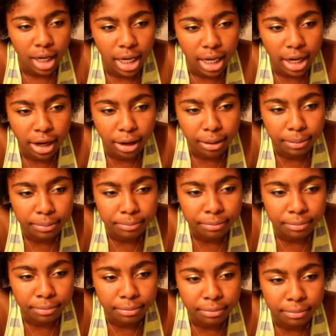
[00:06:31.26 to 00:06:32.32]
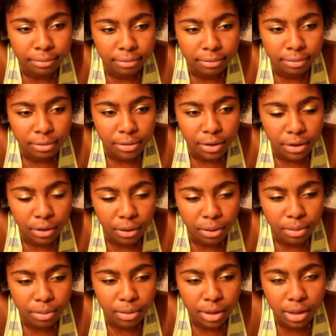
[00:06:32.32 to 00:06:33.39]
you
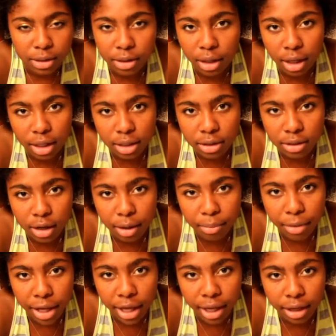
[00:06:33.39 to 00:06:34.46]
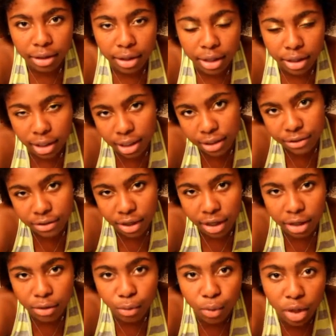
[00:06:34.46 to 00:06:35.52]
know, and it's not bad. And like I
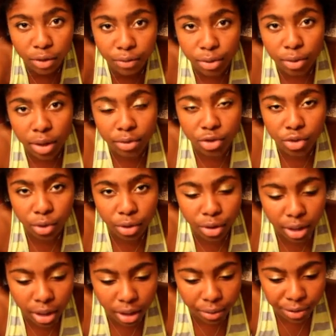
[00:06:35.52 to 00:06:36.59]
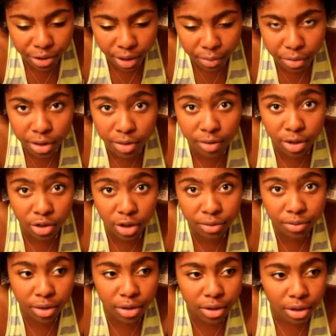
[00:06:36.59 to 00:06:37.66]
said, if you have shorter hair, which I'm believing J
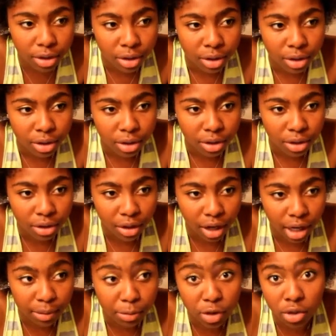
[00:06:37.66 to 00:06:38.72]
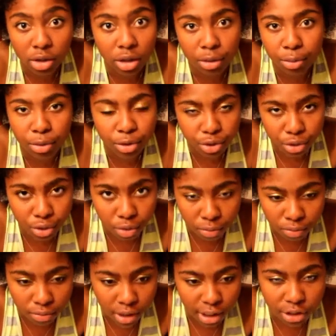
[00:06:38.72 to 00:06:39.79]
Funk, I'm just gonna
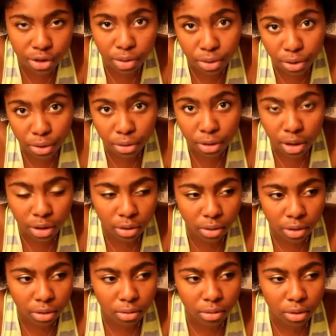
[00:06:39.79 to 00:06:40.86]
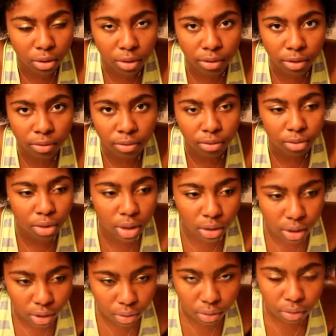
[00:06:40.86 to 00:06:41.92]
presume that you do, like, you know, you don't have a full out
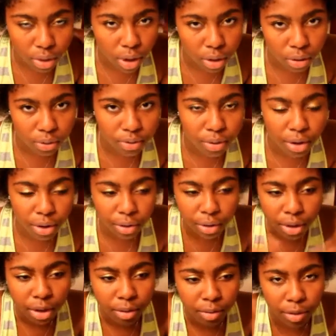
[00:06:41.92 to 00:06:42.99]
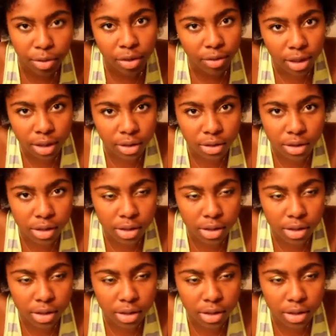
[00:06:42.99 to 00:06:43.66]
like whoa fro, maybe you have like a